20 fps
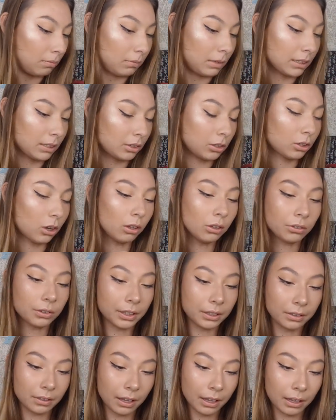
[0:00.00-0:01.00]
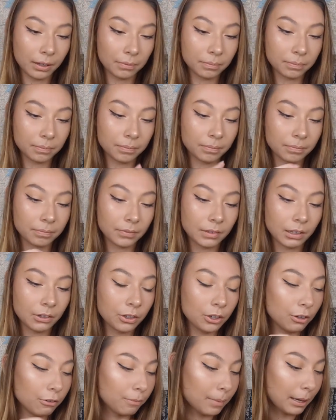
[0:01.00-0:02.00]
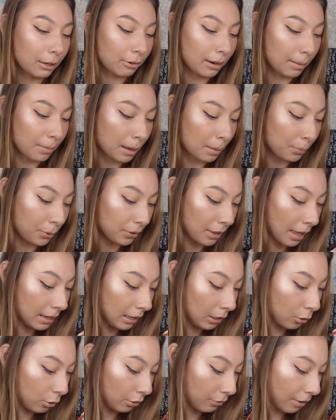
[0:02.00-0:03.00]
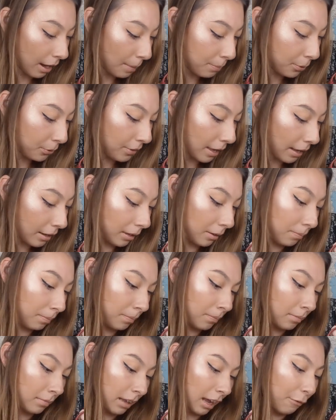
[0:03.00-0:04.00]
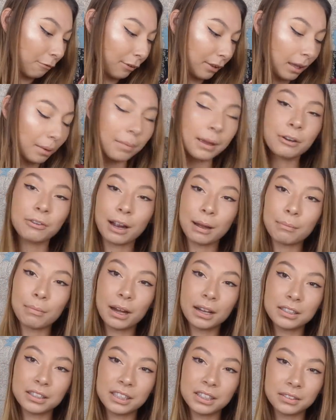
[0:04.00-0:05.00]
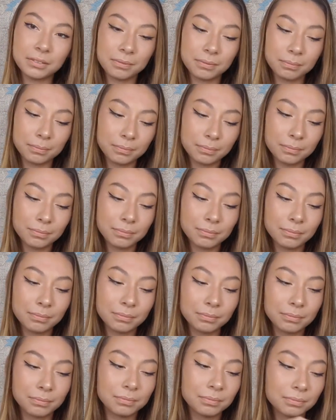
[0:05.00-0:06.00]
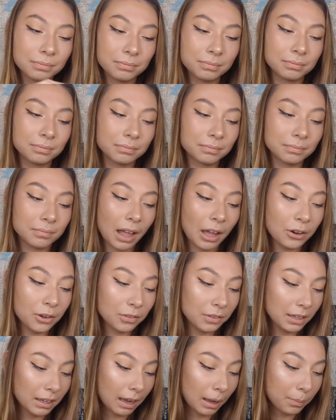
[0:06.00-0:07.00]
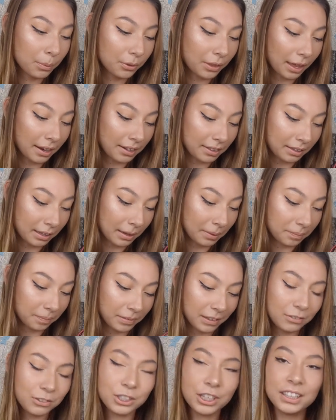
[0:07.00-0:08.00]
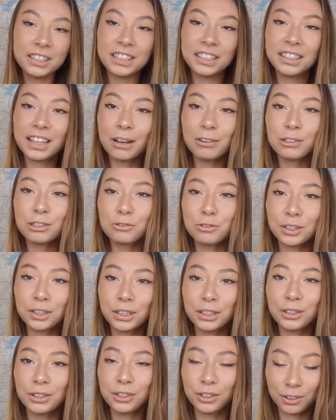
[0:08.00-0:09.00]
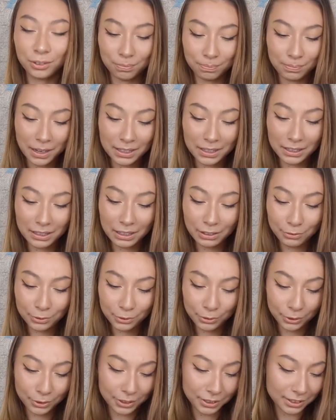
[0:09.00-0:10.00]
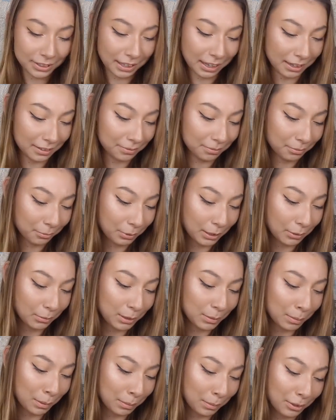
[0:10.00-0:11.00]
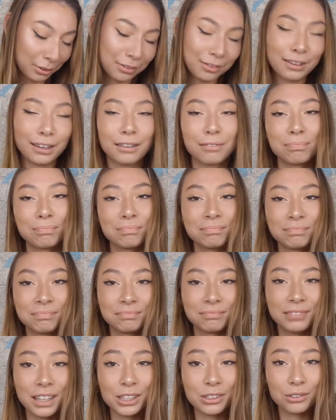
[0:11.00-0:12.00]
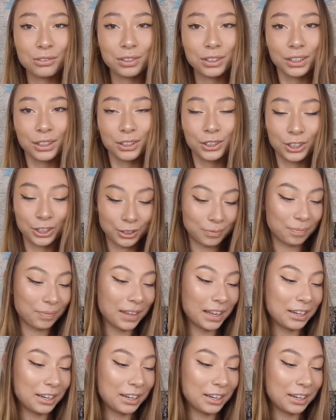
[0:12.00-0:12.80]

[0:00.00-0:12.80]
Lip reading: There's a dollar in there. I don't know if my grandma put that in or if I put that in. I feel like my grandma did. I don't think I put that in there. If she did, that was really cute. I didn't even notice that when it was my birthday. That's really cute.